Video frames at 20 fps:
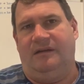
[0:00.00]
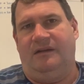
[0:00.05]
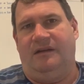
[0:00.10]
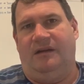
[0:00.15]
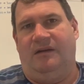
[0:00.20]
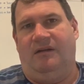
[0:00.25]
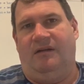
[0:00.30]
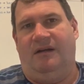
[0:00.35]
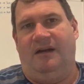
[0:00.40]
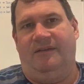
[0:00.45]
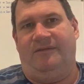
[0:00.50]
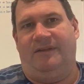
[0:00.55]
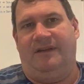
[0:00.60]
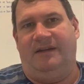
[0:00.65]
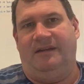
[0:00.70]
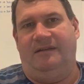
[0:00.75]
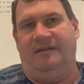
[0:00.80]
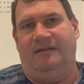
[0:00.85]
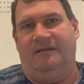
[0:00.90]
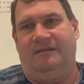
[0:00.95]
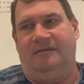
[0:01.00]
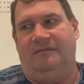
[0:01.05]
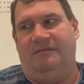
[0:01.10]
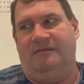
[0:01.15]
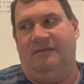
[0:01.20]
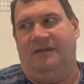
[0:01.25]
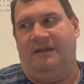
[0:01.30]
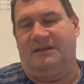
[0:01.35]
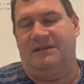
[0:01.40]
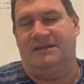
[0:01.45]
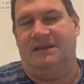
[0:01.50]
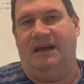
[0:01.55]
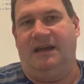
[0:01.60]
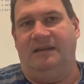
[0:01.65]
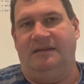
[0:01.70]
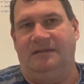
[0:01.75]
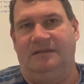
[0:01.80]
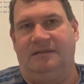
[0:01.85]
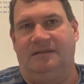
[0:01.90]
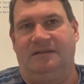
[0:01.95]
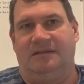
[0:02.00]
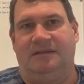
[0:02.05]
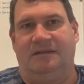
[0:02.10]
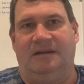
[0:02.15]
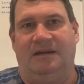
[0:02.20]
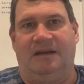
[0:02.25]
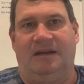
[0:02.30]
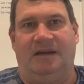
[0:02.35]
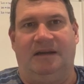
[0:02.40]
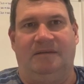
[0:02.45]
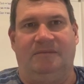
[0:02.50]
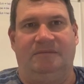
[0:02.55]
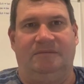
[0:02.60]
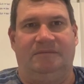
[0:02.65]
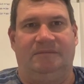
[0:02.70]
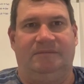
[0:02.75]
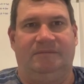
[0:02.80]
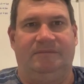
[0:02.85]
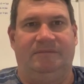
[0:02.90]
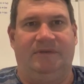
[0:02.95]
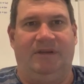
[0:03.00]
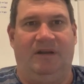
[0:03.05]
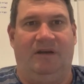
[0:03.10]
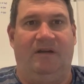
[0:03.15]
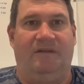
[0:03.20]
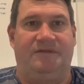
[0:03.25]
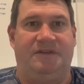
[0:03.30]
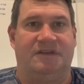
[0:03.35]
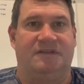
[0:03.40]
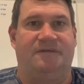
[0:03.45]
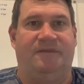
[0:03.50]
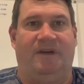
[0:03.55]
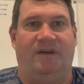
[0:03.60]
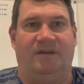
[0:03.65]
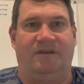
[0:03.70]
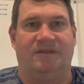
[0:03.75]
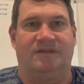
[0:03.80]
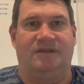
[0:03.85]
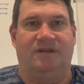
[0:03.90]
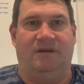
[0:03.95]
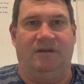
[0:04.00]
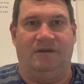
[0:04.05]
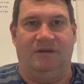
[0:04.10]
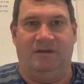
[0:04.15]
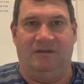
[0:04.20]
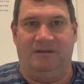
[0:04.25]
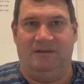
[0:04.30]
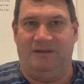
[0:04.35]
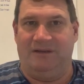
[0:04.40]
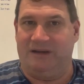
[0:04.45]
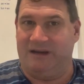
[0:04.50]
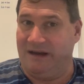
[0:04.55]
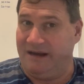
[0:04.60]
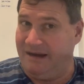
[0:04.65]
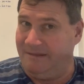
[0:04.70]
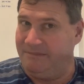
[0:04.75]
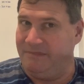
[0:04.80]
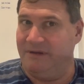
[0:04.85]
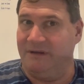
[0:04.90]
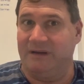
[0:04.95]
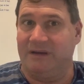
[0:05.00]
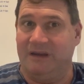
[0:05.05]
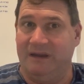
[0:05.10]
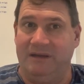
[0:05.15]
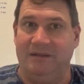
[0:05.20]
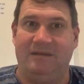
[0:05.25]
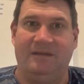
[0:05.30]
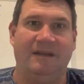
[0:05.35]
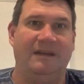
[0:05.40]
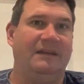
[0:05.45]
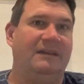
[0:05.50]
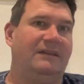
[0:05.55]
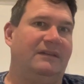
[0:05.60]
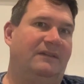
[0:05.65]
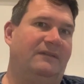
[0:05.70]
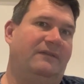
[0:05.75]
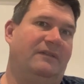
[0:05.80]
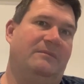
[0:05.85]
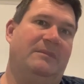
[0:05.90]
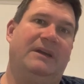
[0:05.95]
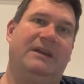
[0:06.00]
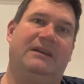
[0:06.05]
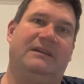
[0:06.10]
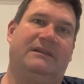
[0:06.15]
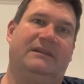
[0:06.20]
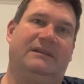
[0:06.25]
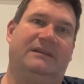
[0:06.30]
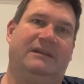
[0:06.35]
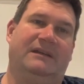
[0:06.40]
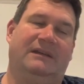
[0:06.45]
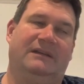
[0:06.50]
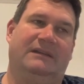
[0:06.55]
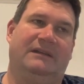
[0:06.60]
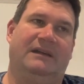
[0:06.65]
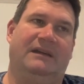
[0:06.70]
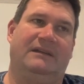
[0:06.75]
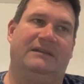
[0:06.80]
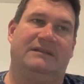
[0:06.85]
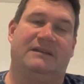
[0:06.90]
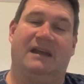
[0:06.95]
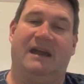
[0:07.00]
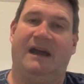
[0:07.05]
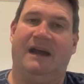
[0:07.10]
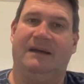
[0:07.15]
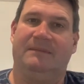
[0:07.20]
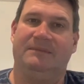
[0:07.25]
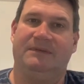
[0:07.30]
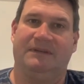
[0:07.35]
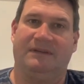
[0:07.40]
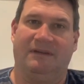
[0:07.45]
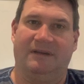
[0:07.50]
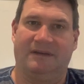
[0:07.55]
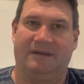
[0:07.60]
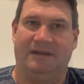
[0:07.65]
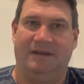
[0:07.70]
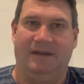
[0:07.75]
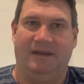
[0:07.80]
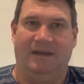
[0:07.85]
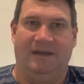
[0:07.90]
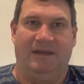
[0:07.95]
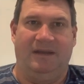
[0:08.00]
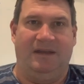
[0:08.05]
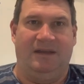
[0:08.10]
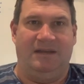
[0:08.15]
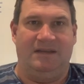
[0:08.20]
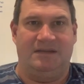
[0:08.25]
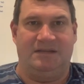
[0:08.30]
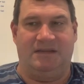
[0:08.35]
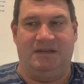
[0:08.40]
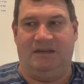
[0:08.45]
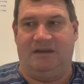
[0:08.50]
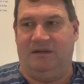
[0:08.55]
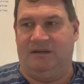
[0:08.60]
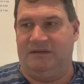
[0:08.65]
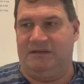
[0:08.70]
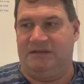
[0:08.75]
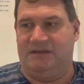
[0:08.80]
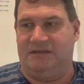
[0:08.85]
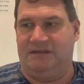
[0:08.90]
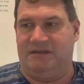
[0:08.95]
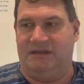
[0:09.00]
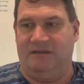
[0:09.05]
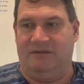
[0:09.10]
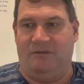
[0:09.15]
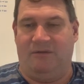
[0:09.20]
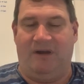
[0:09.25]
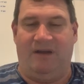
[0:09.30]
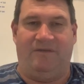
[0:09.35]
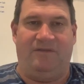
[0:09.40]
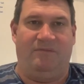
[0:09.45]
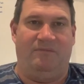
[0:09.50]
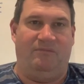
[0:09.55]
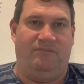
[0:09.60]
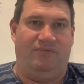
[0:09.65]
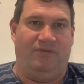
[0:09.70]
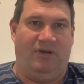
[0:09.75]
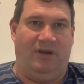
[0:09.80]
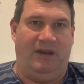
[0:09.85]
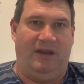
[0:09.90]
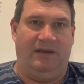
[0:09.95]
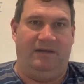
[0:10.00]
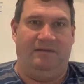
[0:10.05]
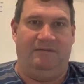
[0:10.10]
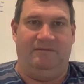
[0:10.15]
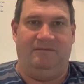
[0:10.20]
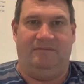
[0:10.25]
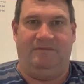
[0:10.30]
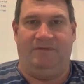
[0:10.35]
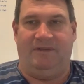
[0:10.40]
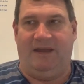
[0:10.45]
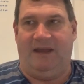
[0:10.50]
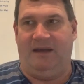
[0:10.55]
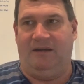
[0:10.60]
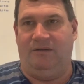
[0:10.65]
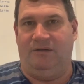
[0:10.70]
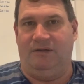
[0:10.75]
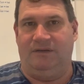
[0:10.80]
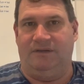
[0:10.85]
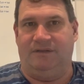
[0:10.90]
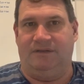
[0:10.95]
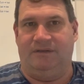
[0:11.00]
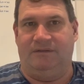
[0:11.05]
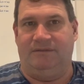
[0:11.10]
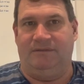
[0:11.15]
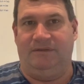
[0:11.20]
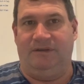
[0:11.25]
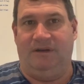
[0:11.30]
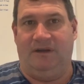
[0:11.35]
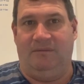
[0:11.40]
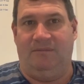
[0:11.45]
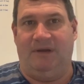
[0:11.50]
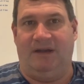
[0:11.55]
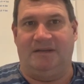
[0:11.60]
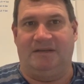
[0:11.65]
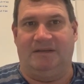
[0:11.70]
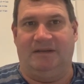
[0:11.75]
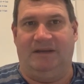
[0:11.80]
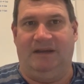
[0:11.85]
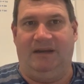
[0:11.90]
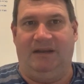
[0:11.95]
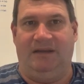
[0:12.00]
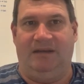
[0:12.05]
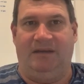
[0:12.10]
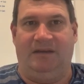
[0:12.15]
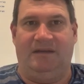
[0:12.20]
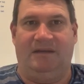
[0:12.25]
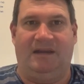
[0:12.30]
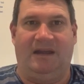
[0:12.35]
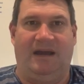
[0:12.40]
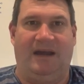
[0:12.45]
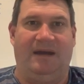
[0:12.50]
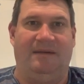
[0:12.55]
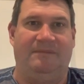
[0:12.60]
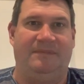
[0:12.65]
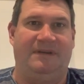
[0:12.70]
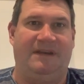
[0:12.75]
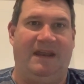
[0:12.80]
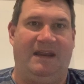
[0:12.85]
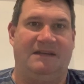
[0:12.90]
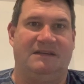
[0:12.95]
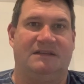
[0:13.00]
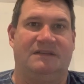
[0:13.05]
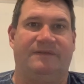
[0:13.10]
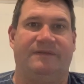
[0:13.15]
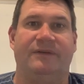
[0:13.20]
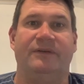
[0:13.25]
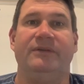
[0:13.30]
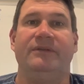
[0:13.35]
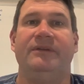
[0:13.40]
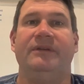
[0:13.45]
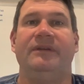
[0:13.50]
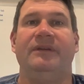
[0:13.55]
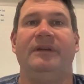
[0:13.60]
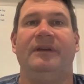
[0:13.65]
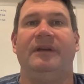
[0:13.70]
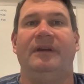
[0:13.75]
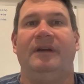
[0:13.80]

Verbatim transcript: you know, I haven't eaten like a saint. Um, you know, I've just focused on a couple of key things. And for me, it's it's carbs, like sticking, steer away from bread and flours and, you know, basically any carb dense food.